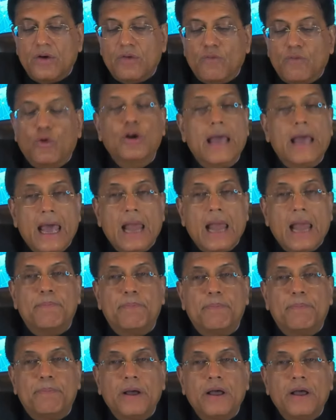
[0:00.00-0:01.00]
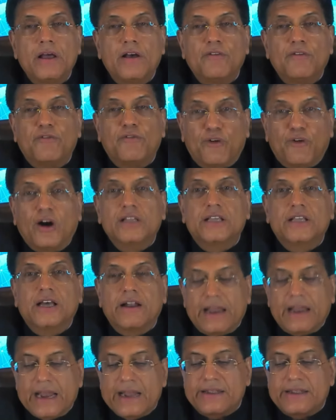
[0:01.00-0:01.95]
would help further